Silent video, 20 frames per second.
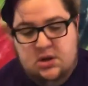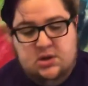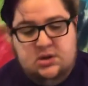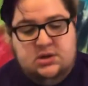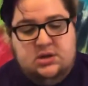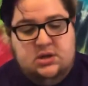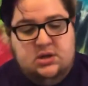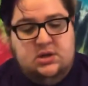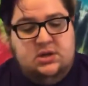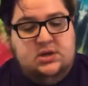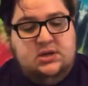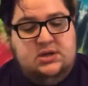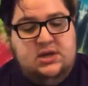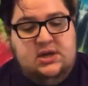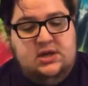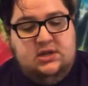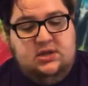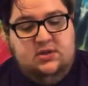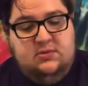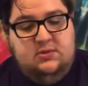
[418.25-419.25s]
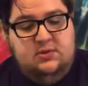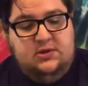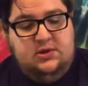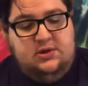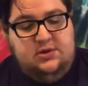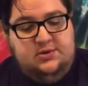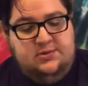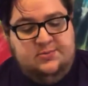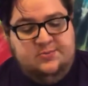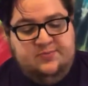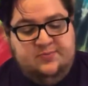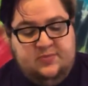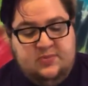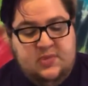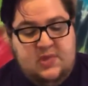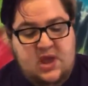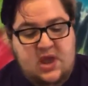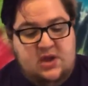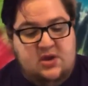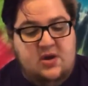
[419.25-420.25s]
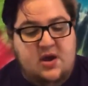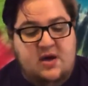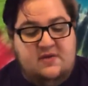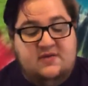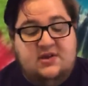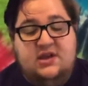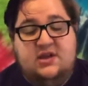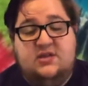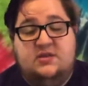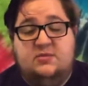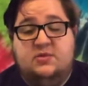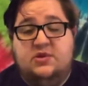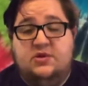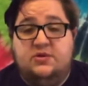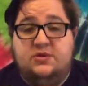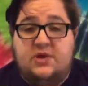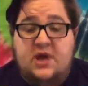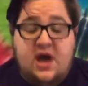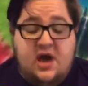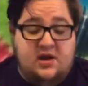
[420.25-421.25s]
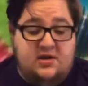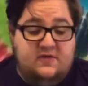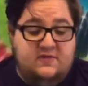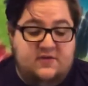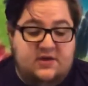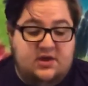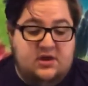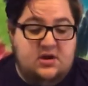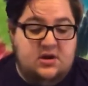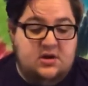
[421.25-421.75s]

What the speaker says: So you're going to take the balloon, and you have to get the balloon out of here.